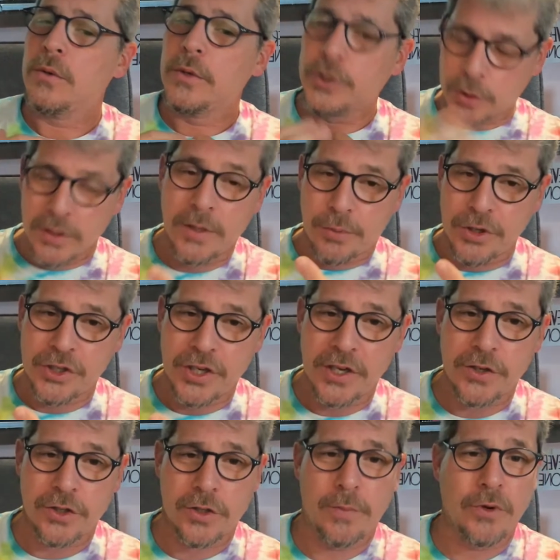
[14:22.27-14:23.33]
We truly
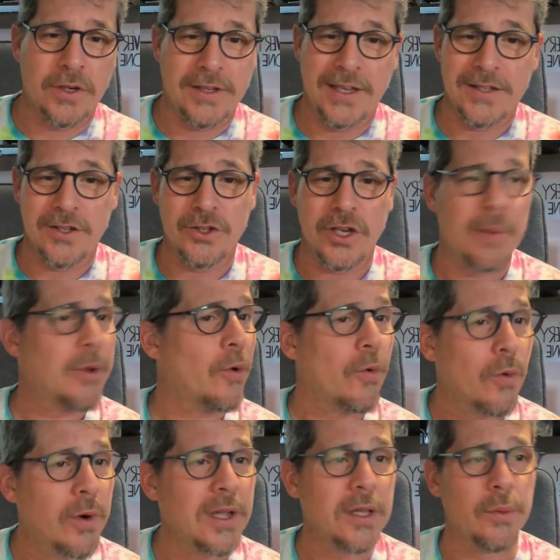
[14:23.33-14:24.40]
appreciate your support, ladies and gentlemen.
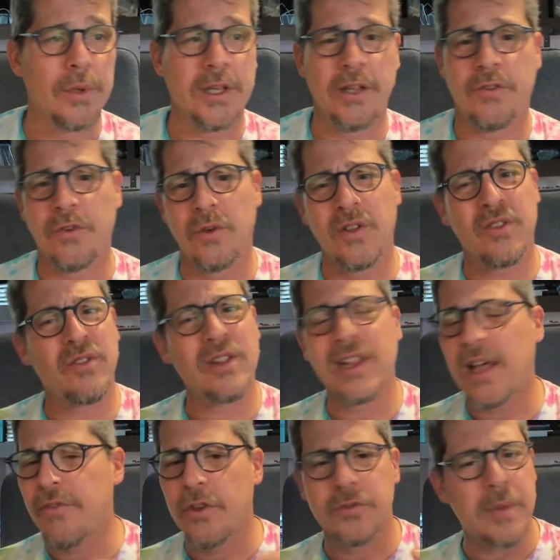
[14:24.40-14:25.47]
Really, really do.
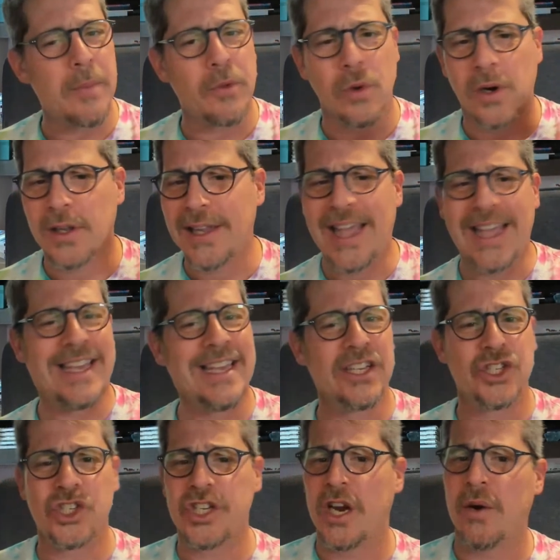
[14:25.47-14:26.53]
Love those people who are liking
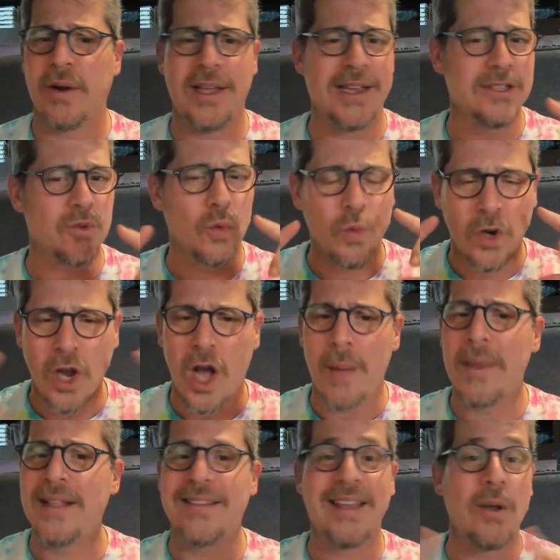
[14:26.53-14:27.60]
us, sharing us,
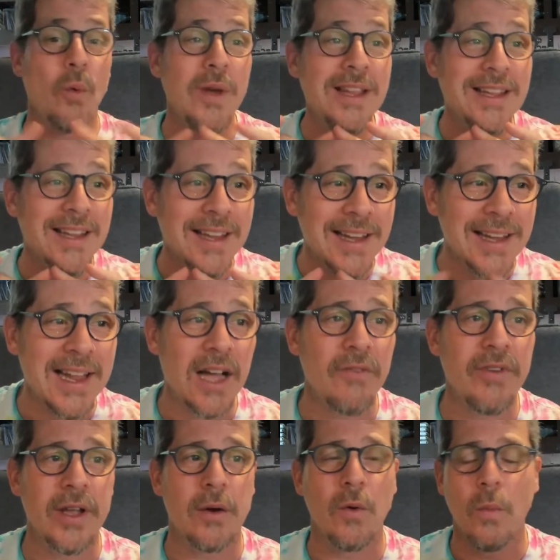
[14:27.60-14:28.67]
commenting. We
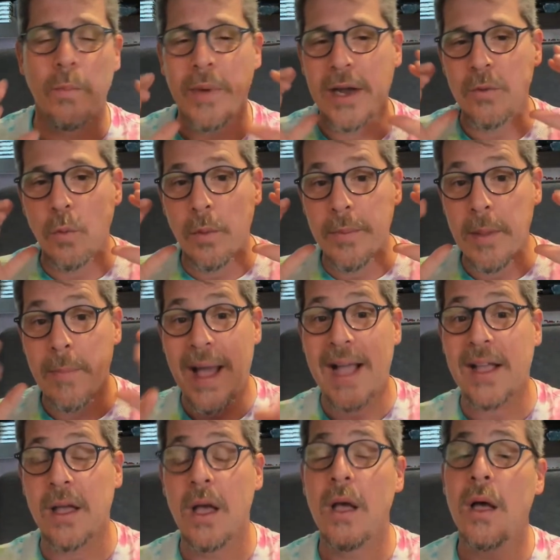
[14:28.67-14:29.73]
love it. But we'll be
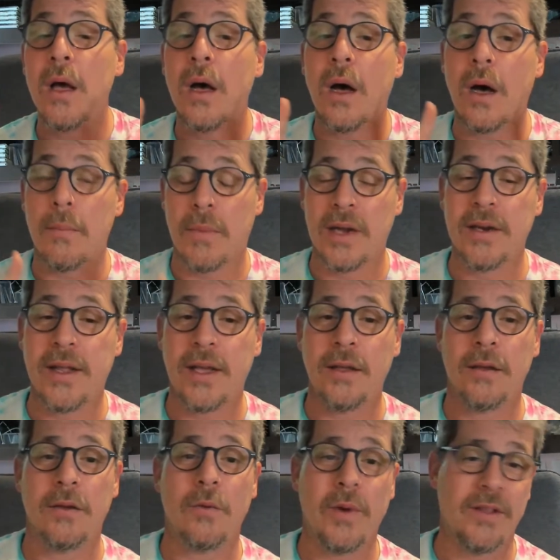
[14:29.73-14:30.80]
back on
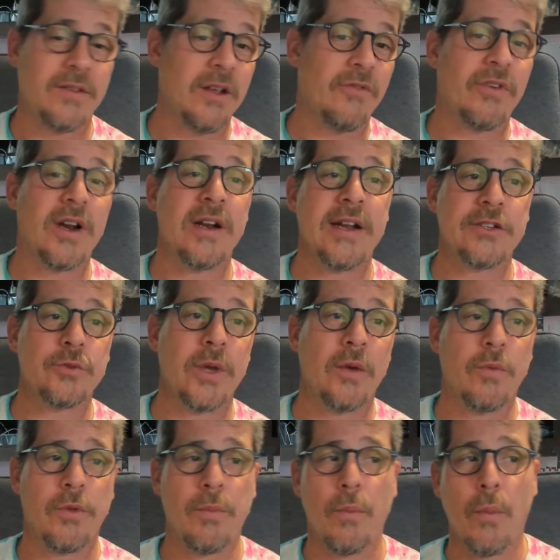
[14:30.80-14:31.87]
Monday, Wednesday, and Friday next week
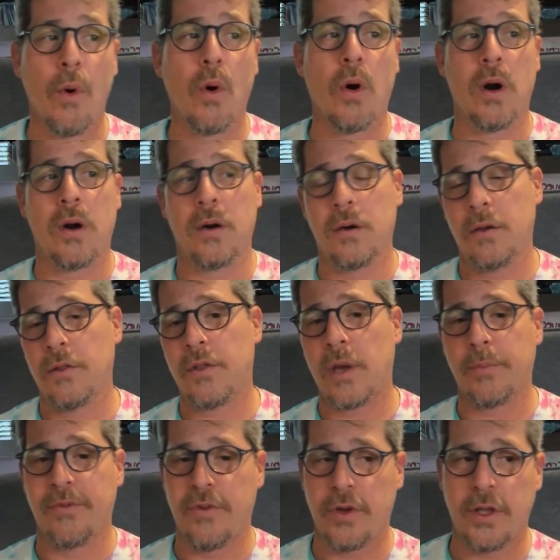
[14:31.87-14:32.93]
with more
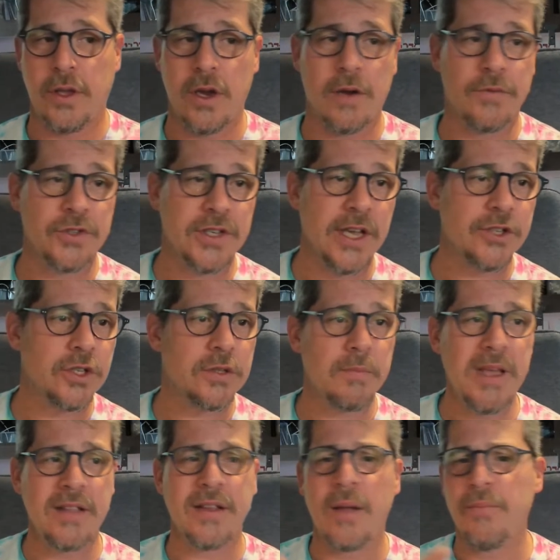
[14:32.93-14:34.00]
thought-provoking conversations.
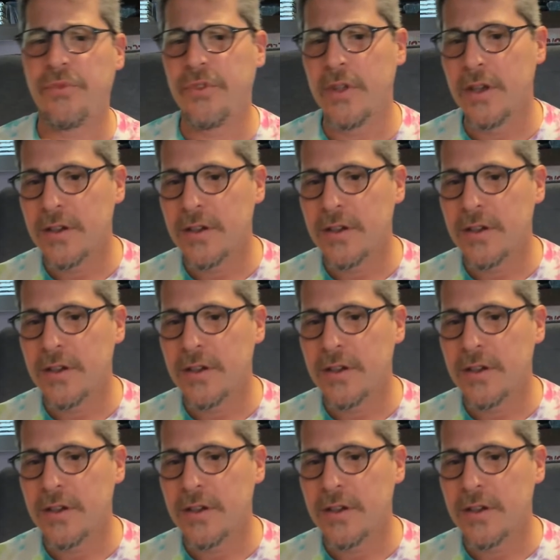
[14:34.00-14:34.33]
Meantime,